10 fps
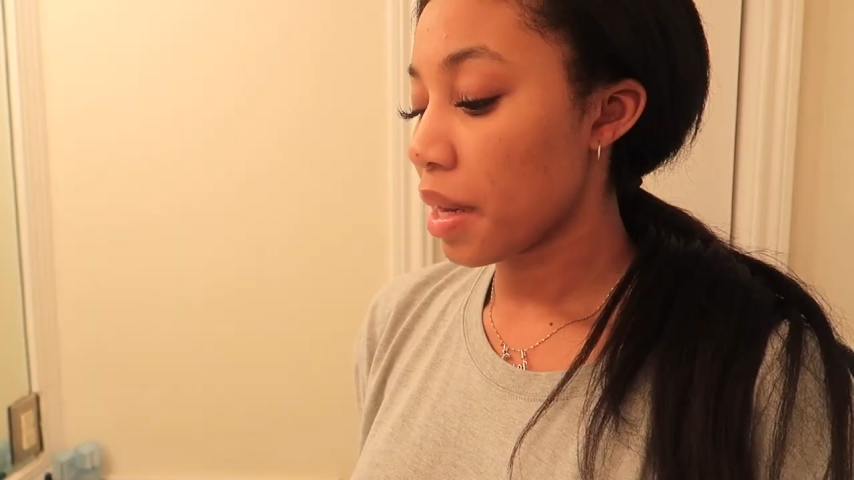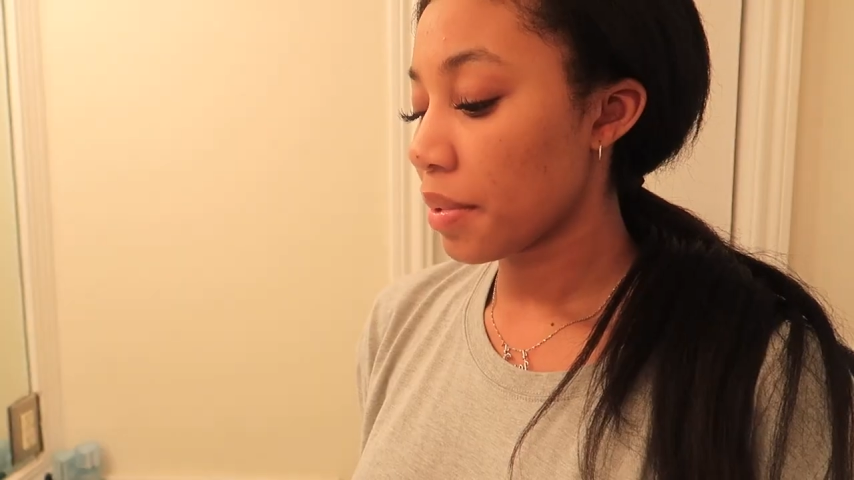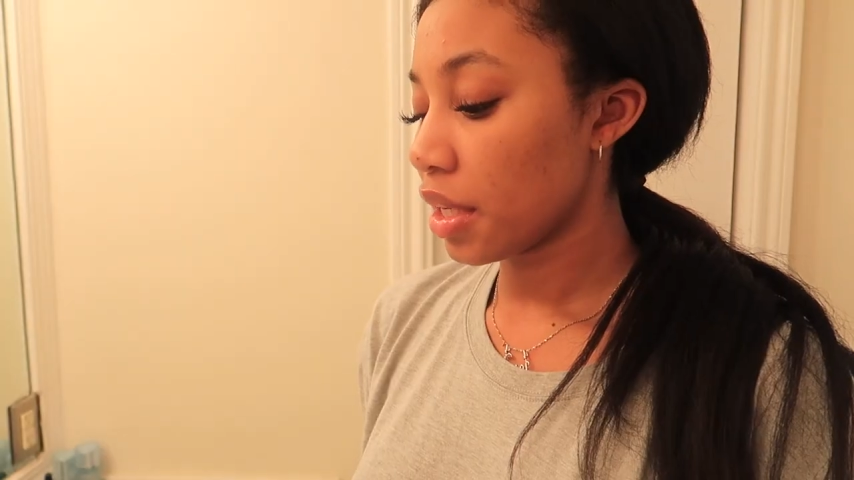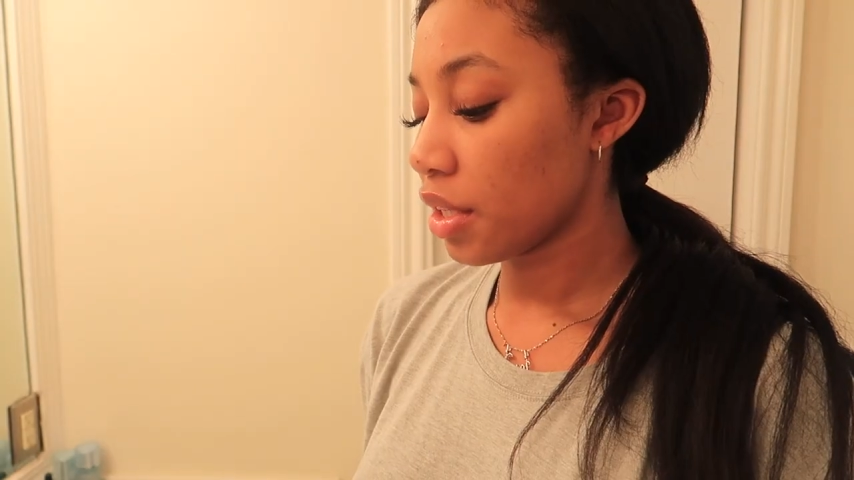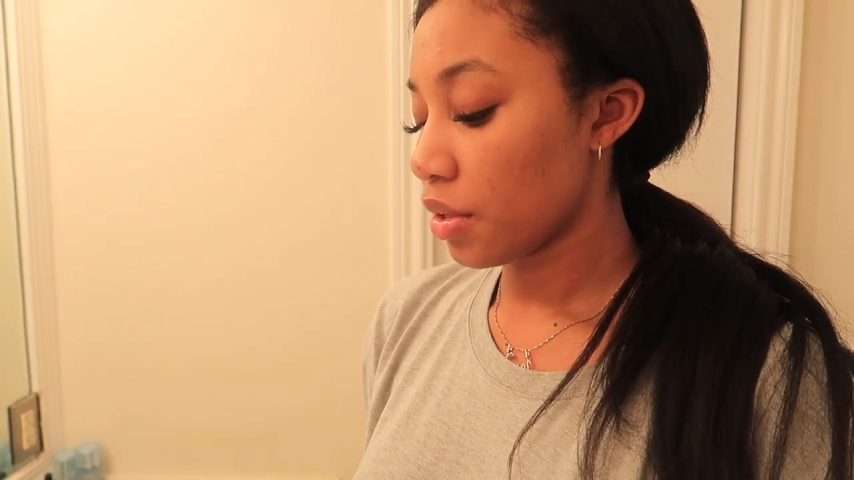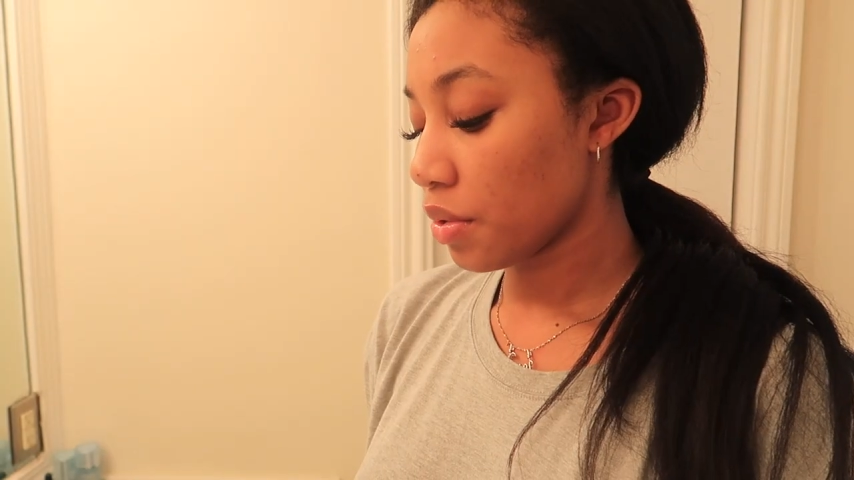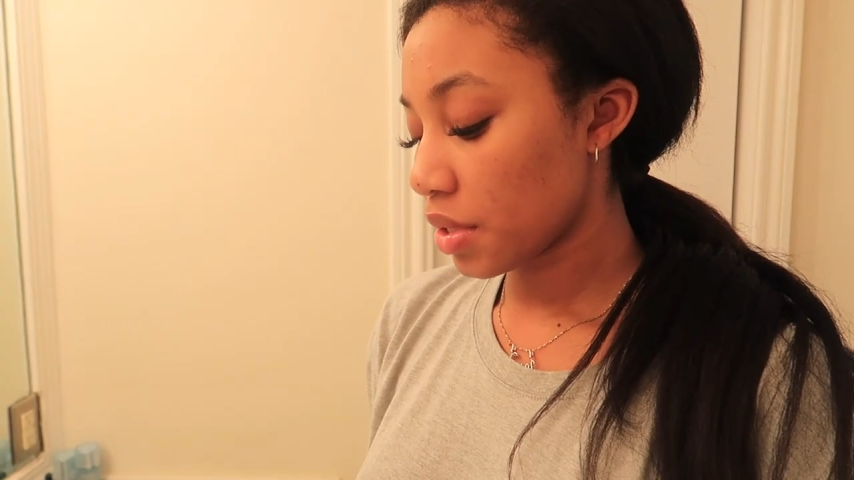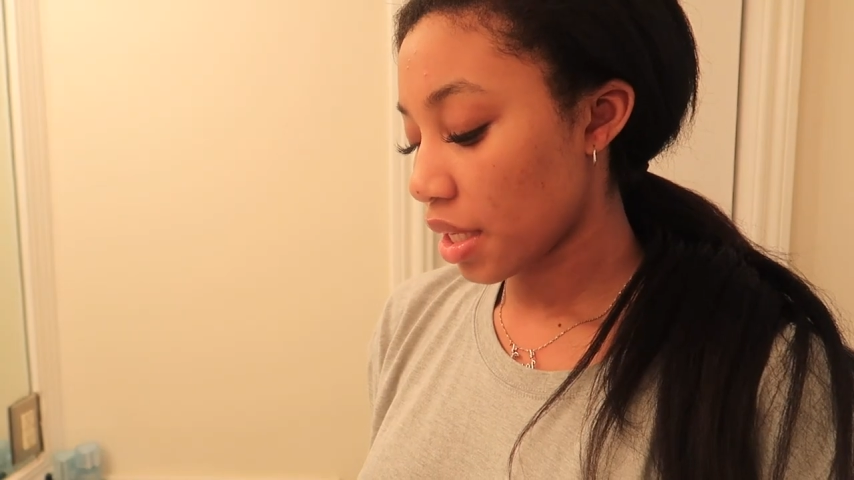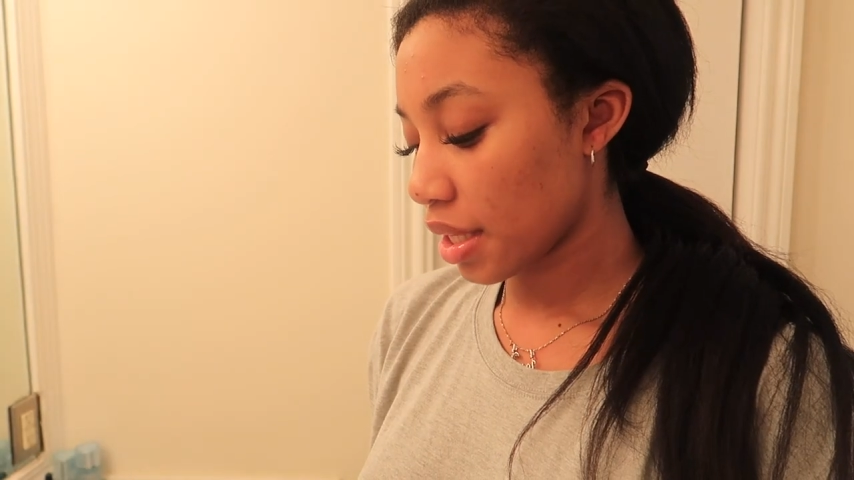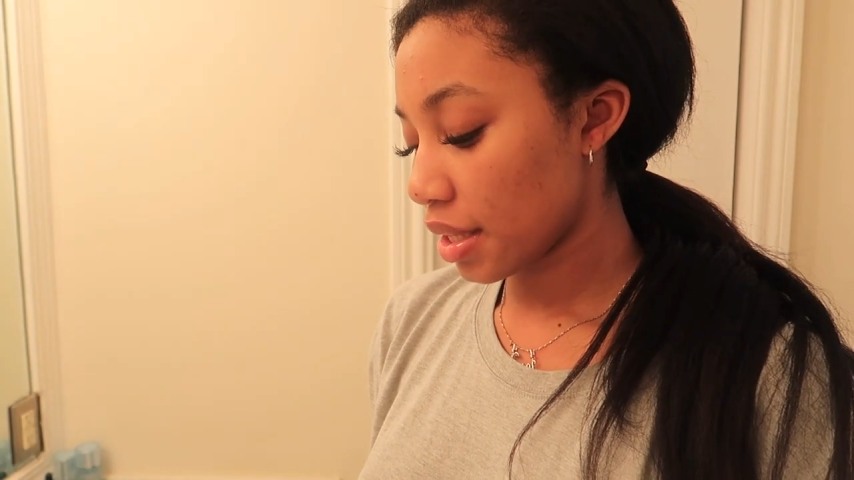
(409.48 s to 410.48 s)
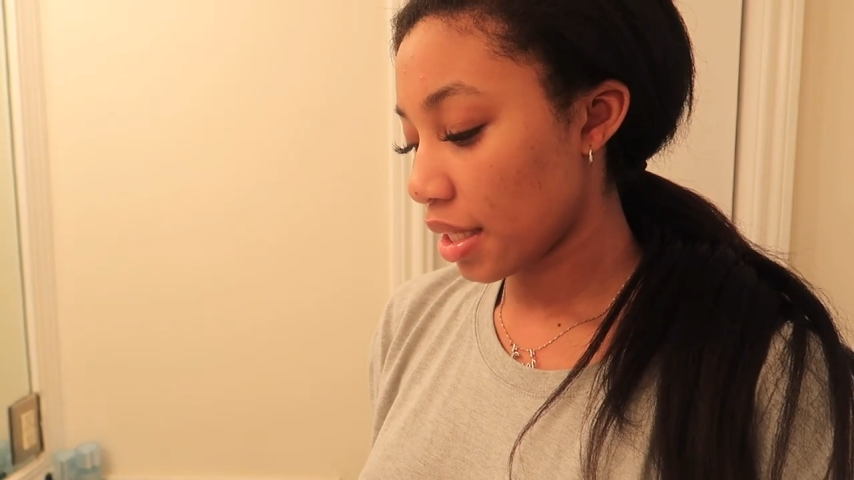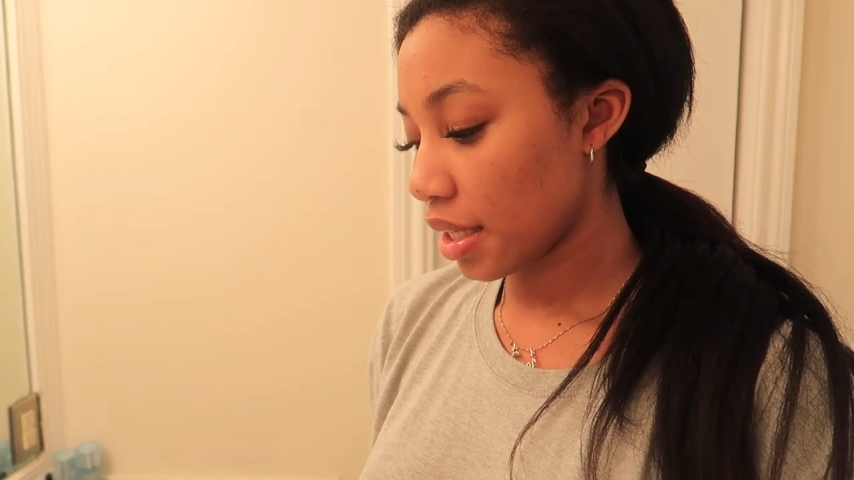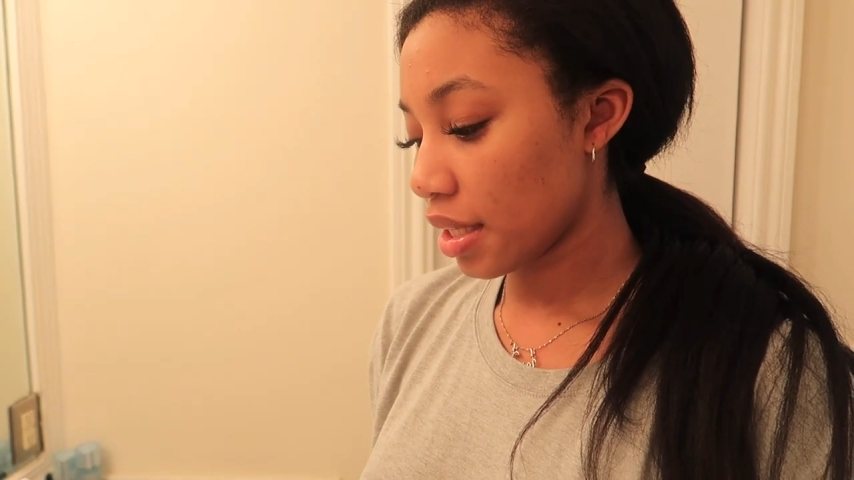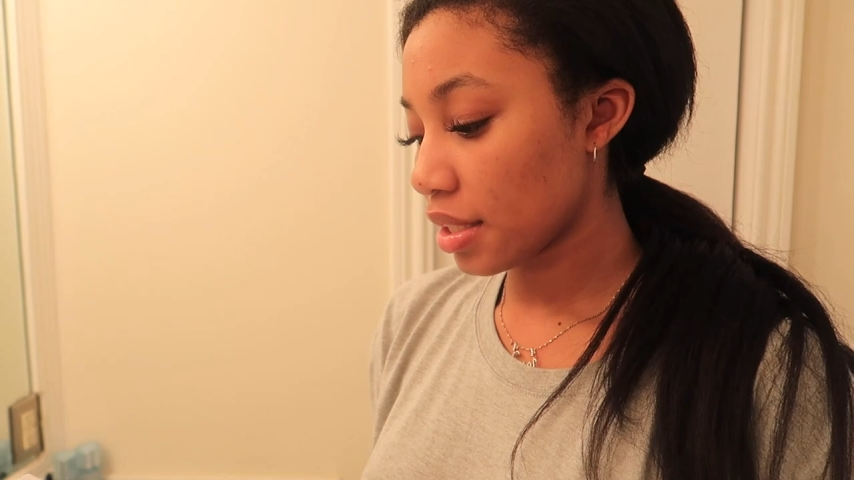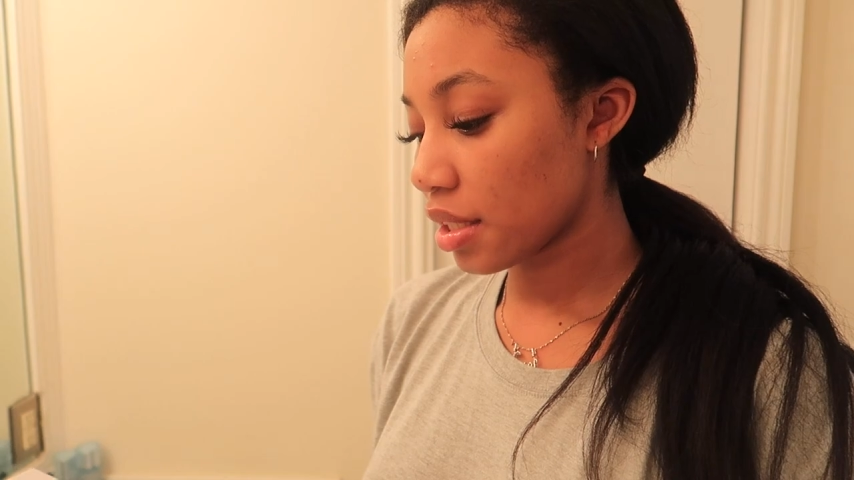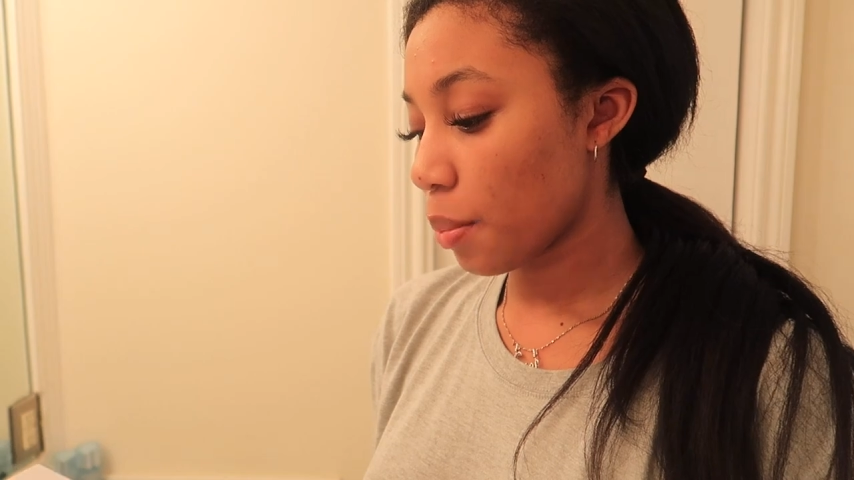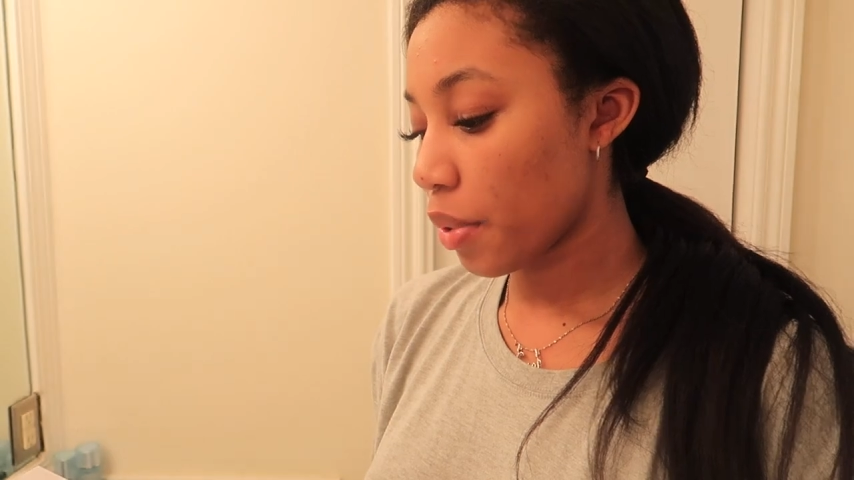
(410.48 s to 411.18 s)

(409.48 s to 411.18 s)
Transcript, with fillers: I'm gonna use these